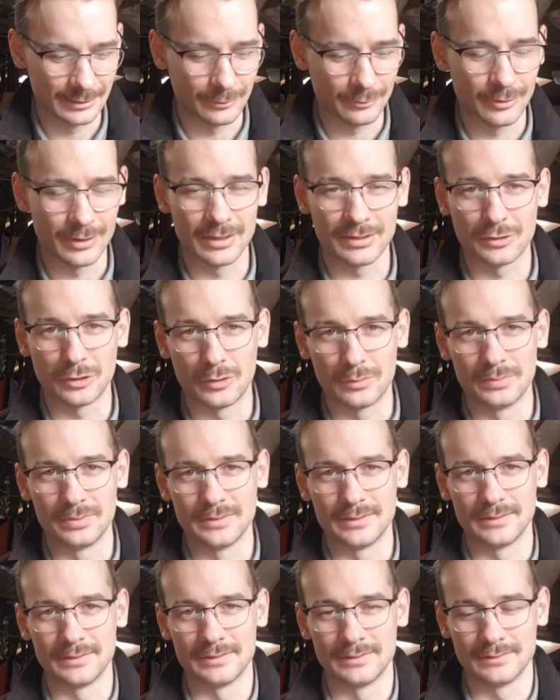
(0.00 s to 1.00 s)
a quite
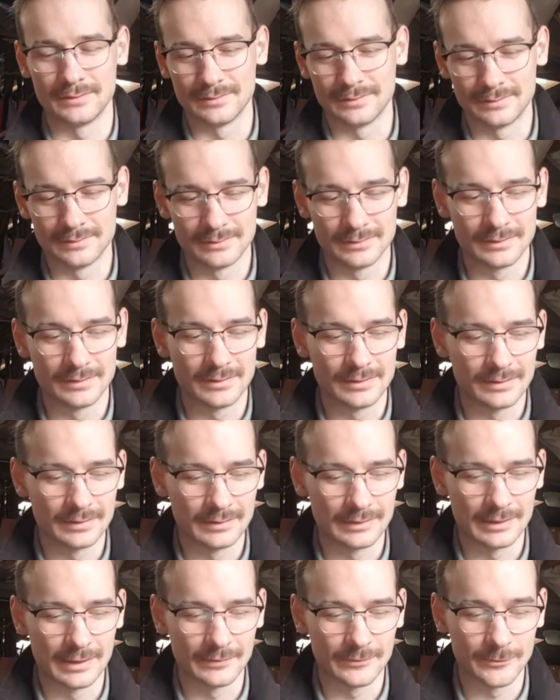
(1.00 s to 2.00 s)
competent
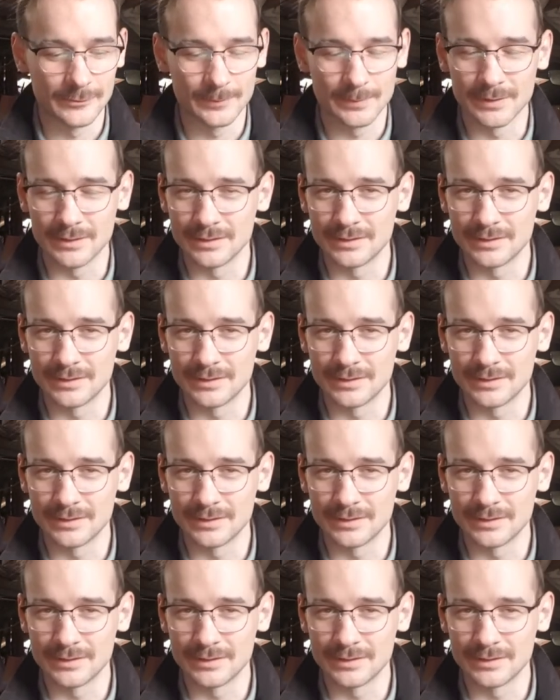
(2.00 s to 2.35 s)
level.